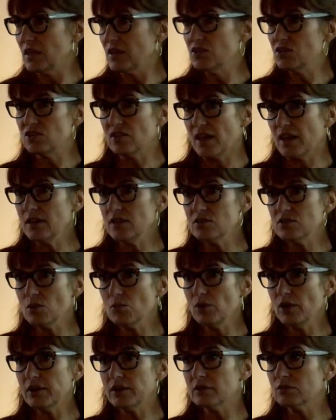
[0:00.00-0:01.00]
stay
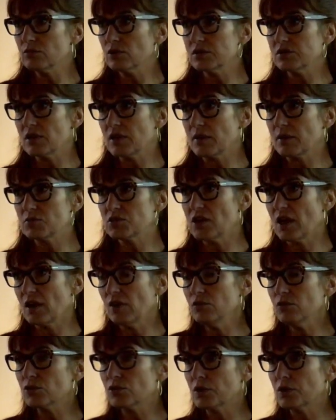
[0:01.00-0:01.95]
somewhere in Rotterdam South?